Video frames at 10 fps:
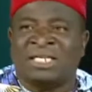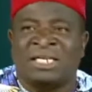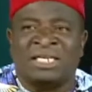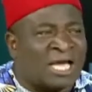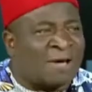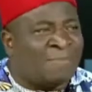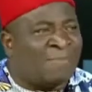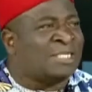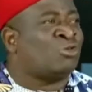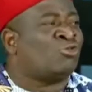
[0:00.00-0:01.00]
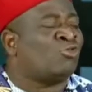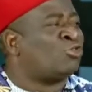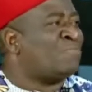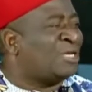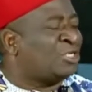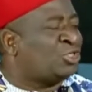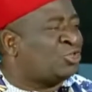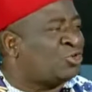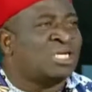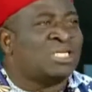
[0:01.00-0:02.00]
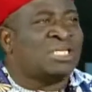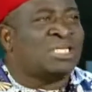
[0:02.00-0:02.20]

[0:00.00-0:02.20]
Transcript: They didn't hear about the roles he mentioned,